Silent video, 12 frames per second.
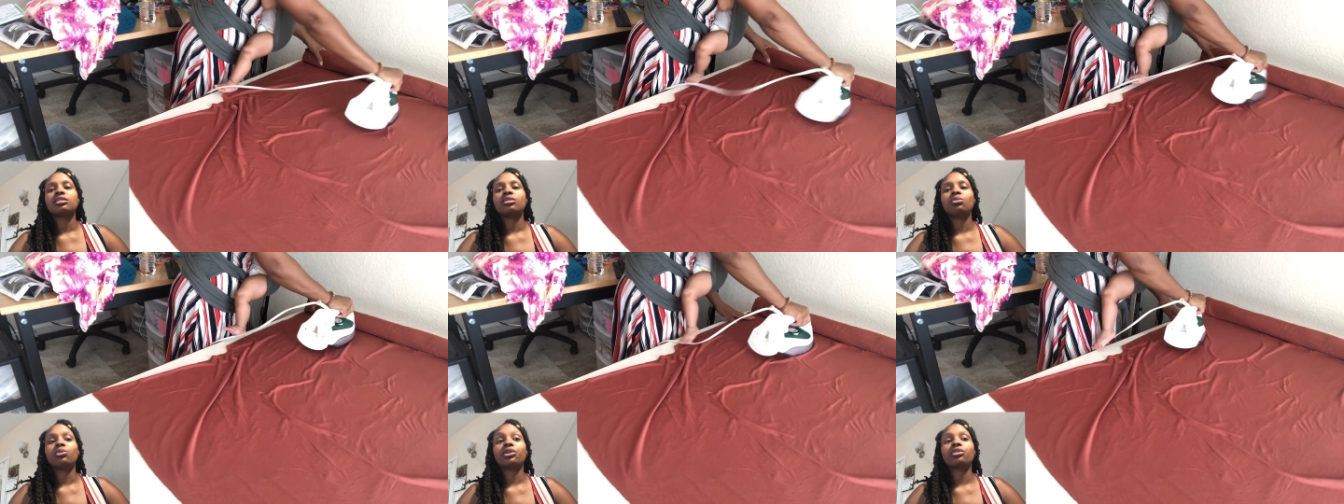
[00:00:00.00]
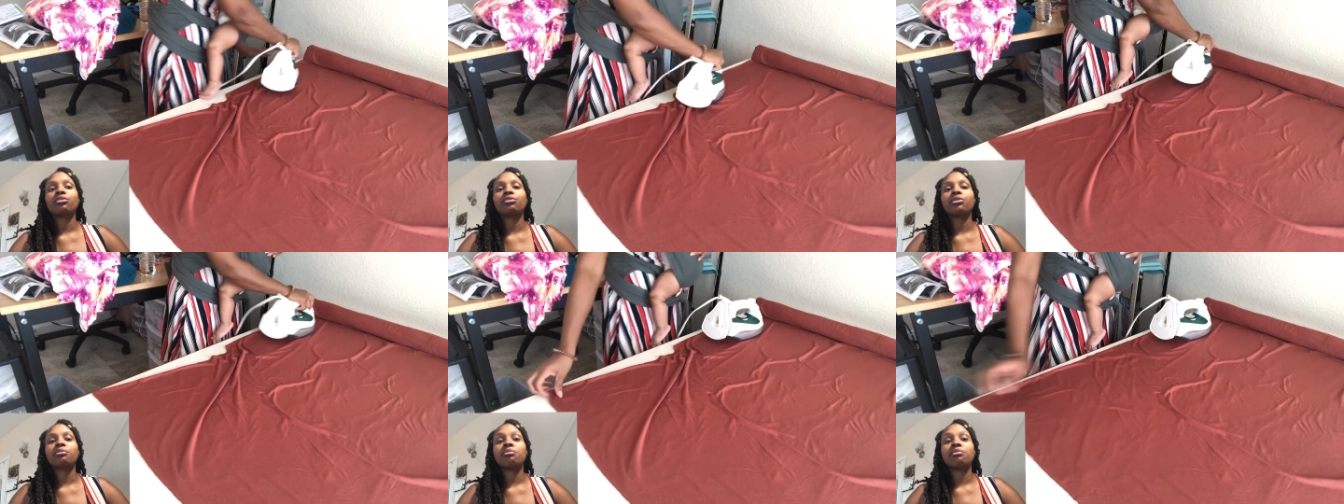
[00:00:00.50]
work
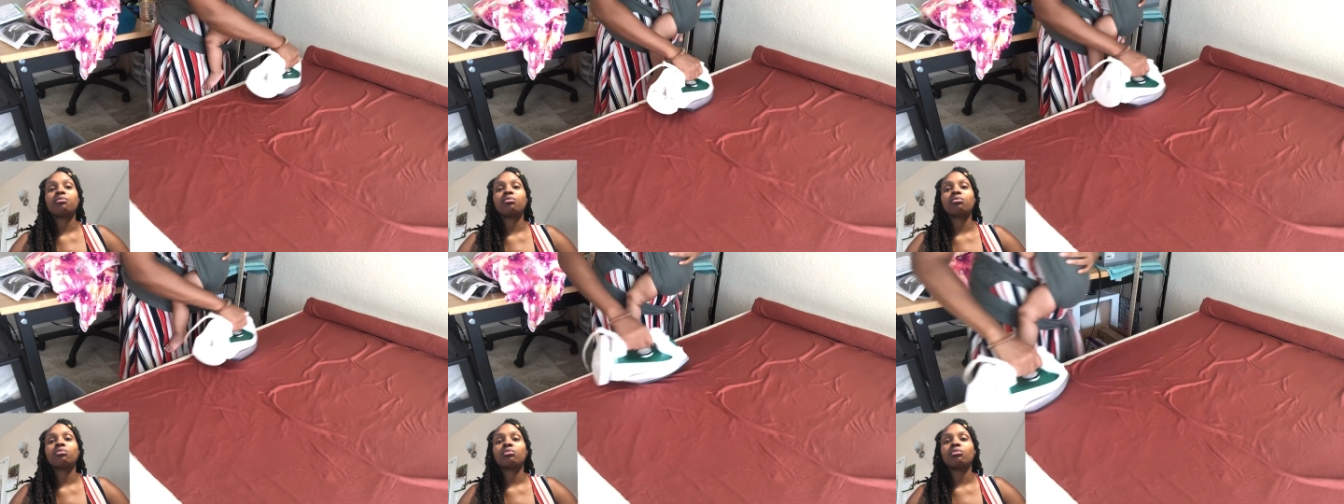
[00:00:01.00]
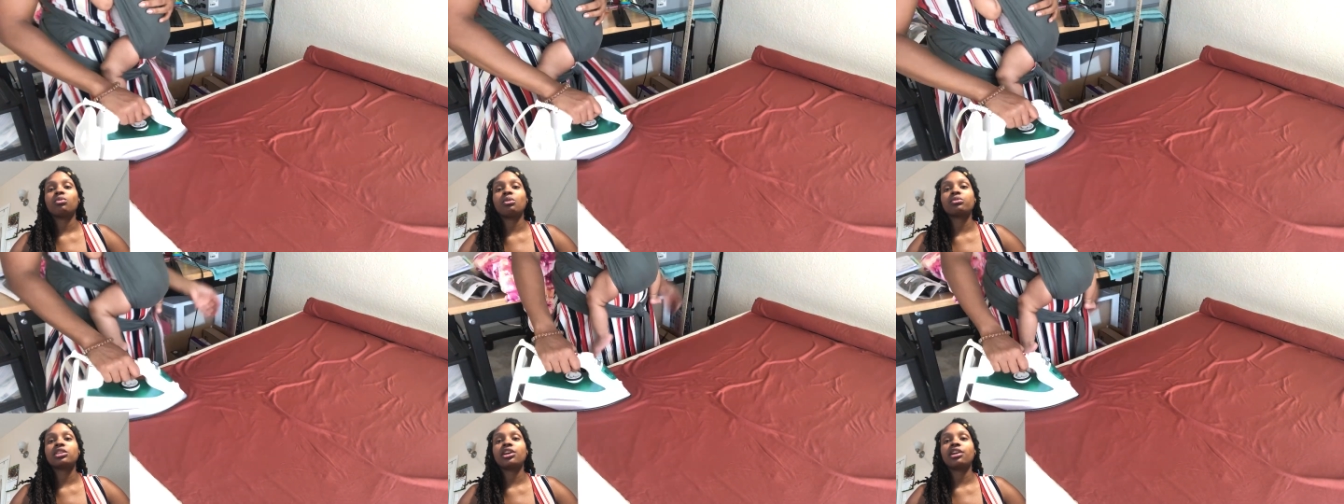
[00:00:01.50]
from what
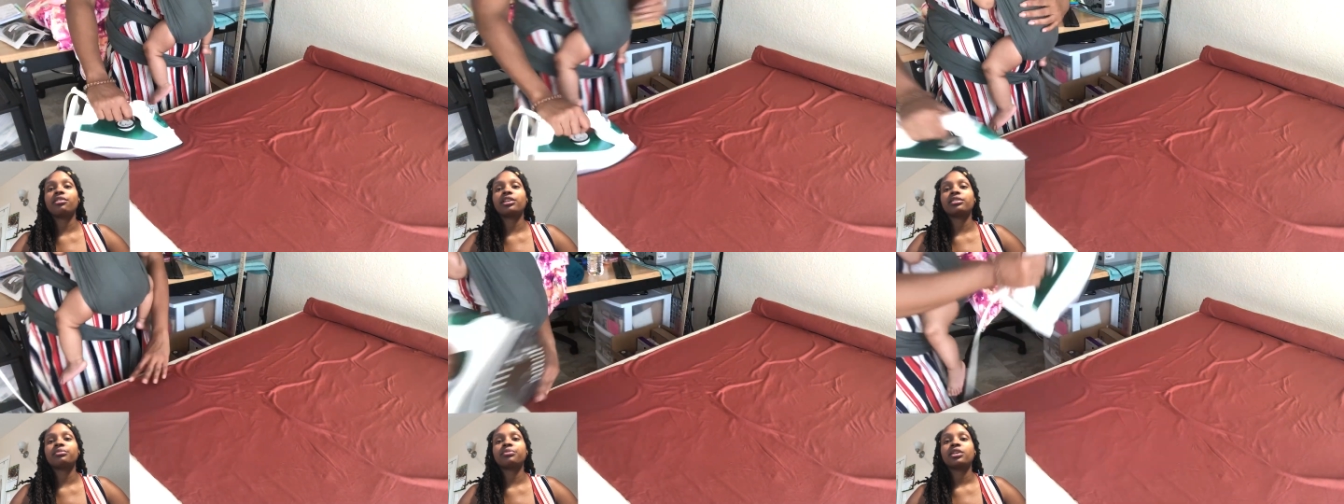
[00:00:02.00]
was there already.